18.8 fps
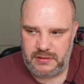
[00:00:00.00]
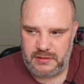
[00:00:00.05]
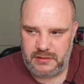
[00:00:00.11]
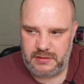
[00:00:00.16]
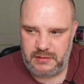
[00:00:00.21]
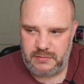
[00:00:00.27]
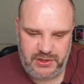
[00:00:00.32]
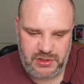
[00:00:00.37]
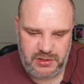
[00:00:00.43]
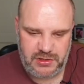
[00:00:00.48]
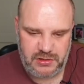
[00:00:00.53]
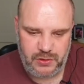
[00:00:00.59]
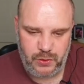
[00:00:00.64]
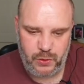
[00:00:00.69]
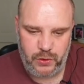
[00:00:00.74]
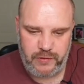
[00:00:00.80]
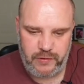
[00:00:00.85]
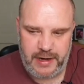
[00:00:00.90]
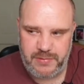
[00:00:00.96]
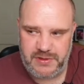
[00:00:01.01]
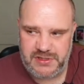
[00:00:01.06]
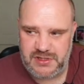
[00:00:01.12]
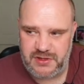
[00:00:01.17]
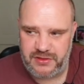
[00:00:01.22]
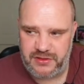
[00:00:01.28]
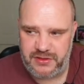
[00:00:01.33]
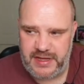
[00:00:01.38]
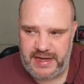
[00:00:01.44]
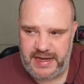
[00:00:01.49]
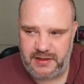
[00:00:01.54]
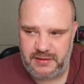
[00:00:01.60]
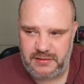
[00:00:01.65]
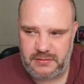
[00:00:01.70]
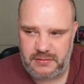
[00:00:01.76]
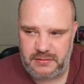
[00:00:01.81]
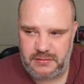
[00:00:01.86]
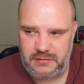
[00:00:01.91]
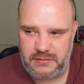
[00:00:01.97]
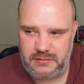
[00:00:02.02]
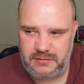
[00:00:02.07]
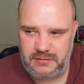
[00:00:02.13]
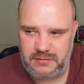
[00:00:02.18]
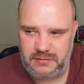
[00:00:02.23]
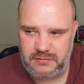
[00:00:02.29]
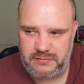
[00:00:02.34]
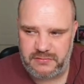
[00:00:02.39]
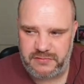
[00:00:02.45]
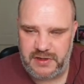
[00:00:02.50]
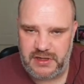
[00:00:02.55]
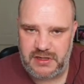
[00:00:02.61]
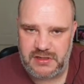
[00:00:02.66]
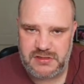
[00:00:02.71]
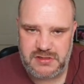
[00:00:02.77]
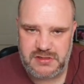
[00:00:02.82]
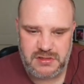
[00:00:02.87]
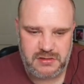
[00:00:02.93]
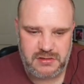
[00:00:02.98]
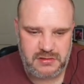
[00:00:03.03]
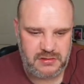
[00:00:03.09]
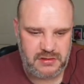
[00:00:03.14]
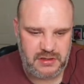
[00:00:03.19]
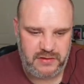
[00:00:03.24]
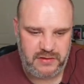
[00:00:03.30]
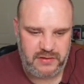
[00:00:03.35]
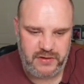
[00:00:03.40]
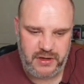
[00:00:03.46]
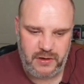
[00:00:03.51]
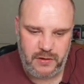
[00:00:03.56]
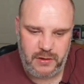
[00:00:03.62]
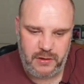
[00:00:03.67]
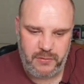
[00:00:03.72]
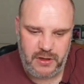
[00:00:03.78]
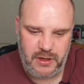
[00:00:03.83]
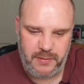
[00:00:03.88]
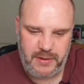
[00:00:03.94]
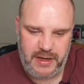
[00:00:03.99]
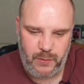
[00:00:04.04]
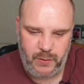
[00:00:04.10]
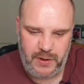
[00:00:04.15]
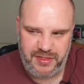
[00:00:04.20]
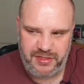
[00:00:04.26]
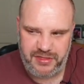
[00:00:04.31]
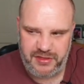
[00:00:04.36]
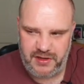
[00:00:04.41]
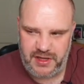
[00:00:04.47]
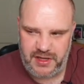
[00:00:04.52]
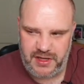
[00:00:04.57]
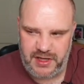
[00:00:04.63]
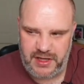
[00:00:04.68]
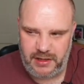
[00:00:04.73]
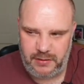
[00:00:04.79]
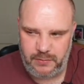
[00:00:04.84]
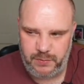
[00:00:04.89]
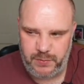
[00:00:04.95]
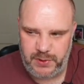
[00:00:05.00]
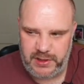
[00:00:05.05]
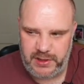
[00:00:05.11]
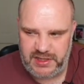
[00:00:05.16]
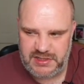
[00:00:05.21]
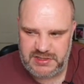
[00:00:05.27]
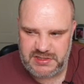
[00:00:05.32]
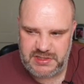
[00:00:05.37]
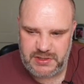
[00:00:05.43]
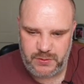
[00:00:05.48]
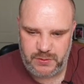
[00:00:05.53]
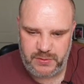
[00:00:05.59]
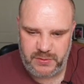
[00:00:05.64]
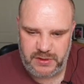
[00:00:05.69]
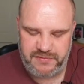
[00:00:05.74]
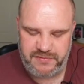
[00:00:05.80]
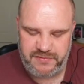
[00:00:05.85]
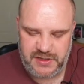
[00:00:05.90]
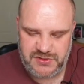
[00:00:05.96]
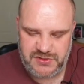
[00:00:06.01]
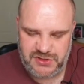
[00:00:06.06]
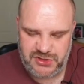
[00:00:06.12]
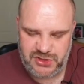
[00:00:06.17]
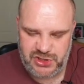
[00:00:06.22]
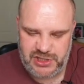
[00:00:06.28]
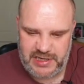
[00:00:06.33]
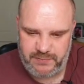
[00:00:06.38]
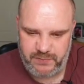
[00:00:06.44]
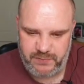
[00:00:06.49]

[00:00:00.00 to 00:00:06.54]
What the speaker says: My Gore Grab isn't that fast. I've only got him at about 138, but he is still my fastest champ.